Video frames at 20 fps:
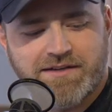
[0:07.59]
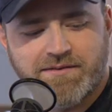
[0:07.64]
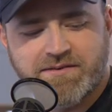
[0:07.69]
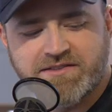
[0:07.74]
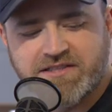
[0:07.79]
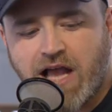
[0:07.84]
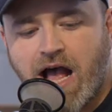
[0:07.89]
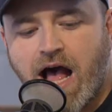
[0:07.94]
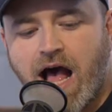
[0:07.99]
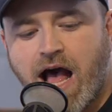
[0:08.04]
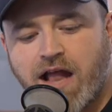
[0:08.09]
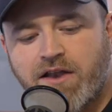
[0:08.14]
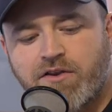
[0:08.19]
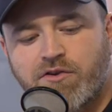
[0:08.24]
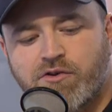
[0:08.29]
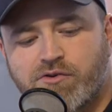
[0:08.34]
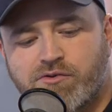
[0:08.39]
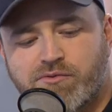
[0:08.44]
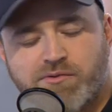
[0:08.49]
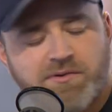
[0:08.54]
it's a hot
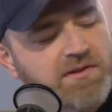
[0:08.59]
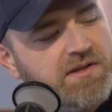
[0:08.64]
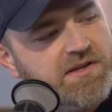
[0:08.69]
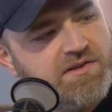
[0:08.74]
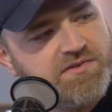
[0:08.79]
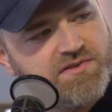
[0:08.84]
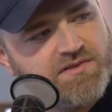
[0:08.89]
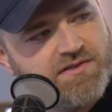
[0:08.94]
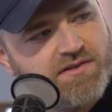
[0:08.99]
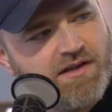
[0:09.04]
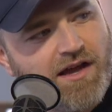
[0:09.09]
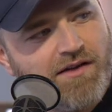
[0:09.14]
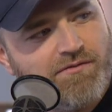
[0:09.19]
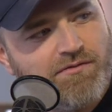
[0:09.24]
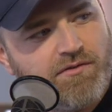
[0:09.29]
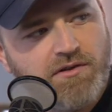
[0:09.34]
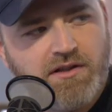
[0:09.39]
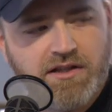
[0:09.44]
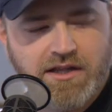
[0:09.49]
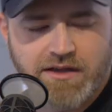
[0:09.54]
new release.
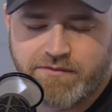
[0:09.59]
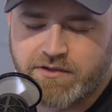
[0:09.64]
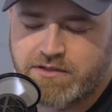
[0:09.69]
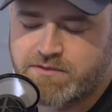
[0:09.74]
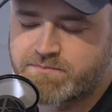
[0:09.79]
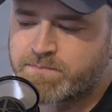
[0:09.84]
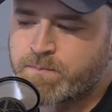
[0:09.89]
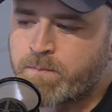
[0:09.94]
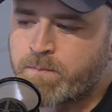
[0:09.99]
iPhone eleven